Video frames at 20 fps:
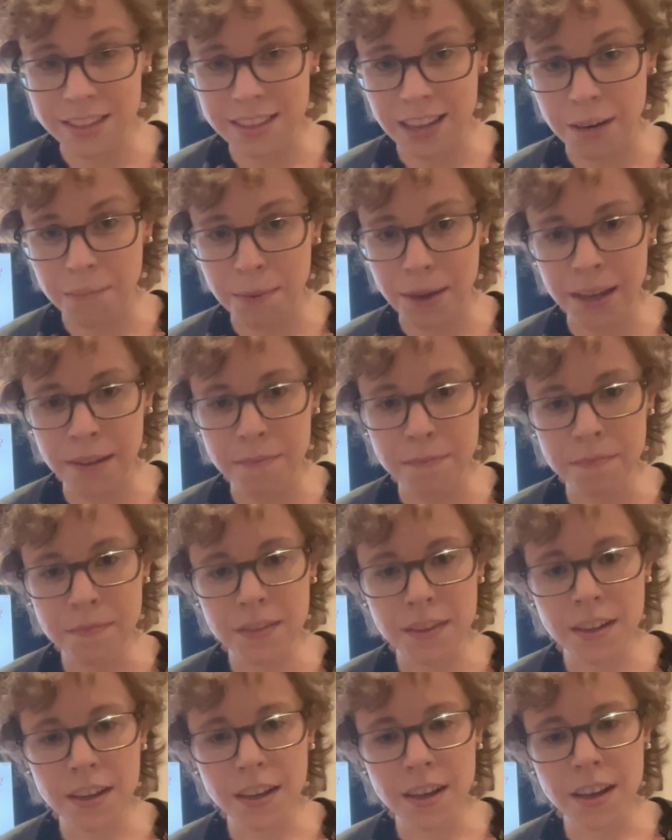is going to be.
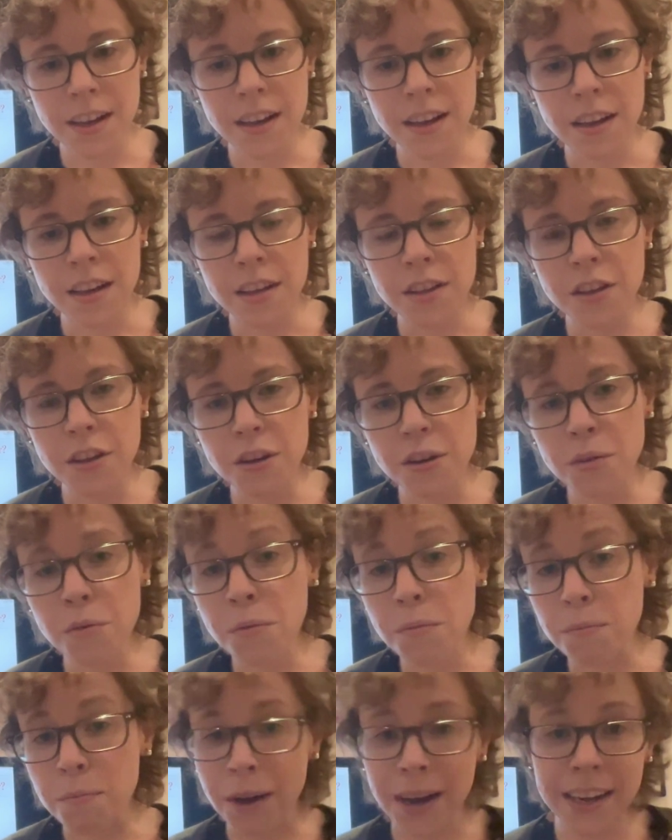
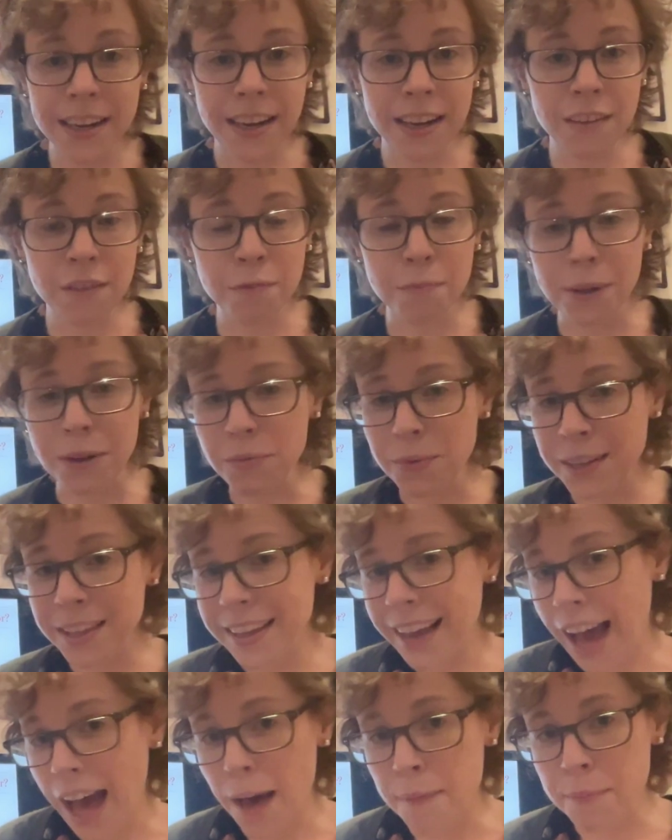You might have been really
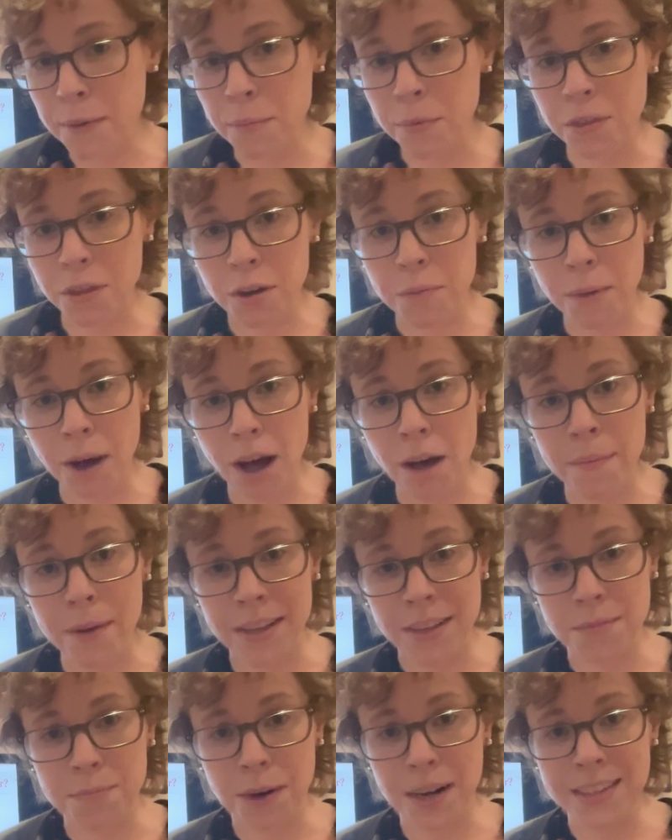happy with Obama
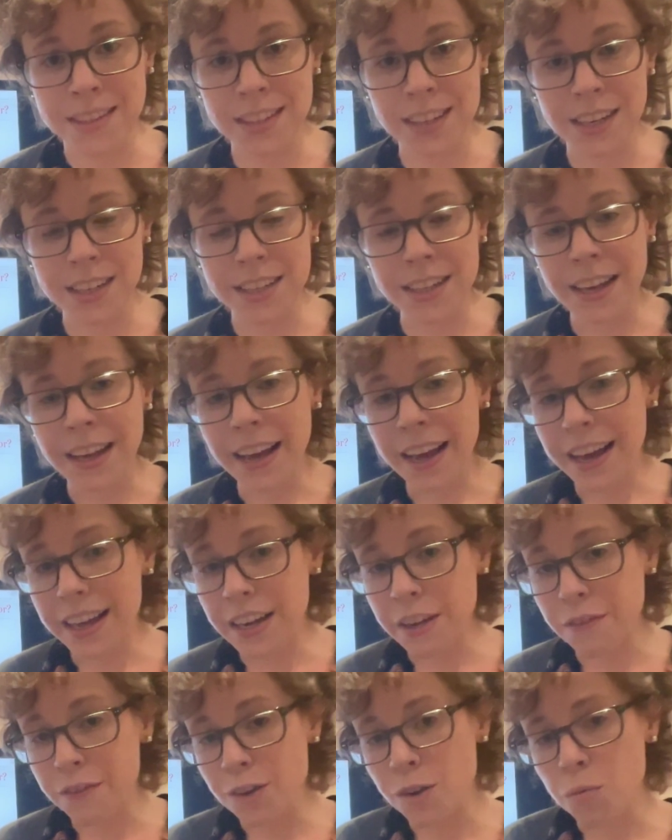as president. And
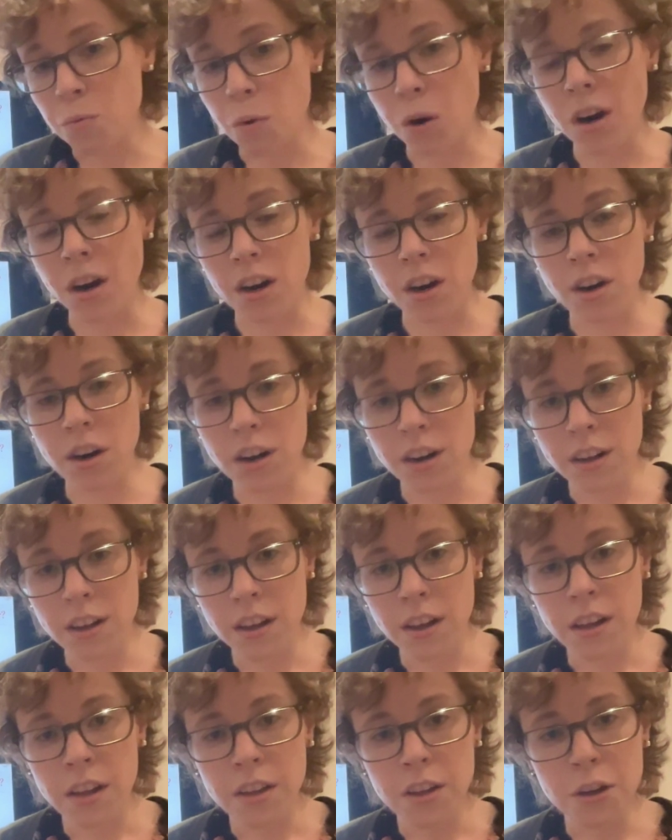if you were,
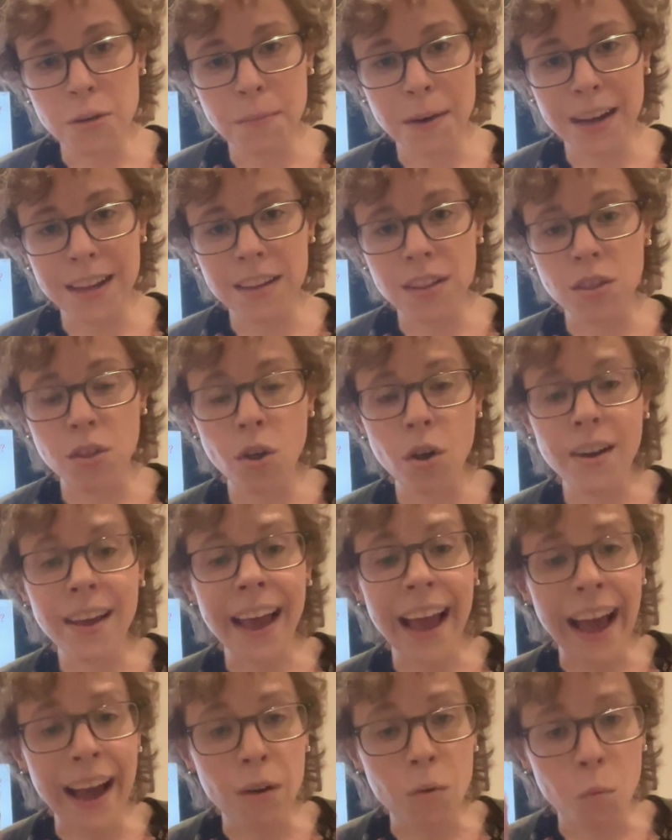you might look
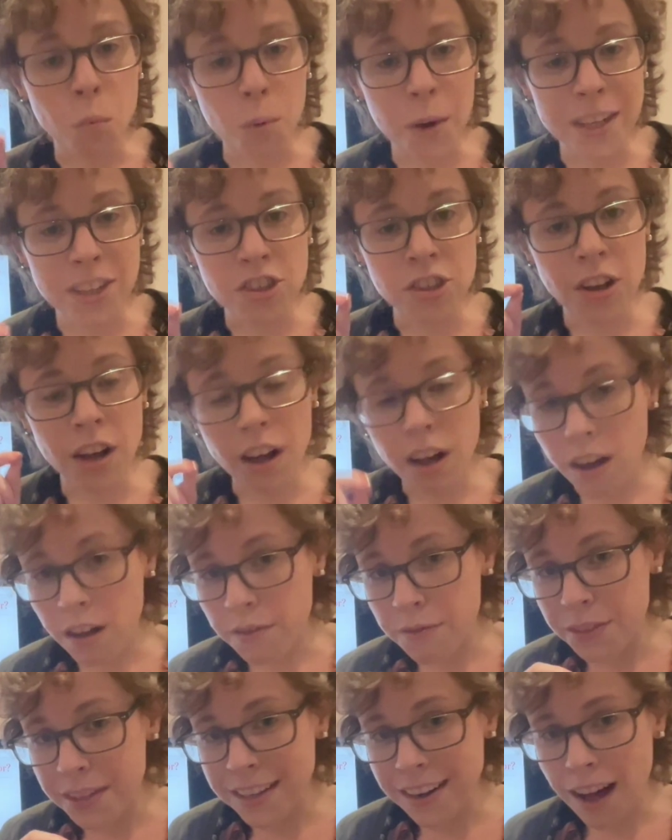at which
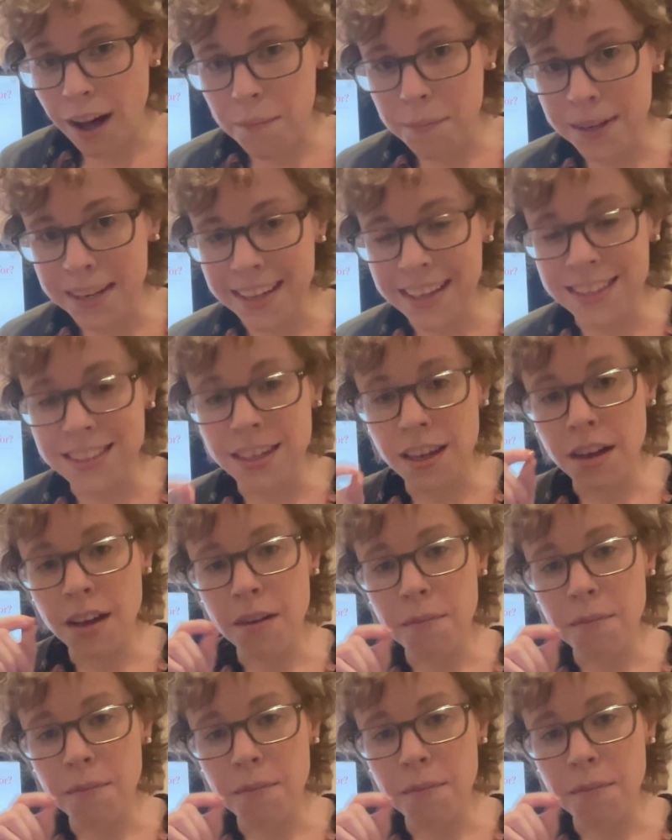of the nominees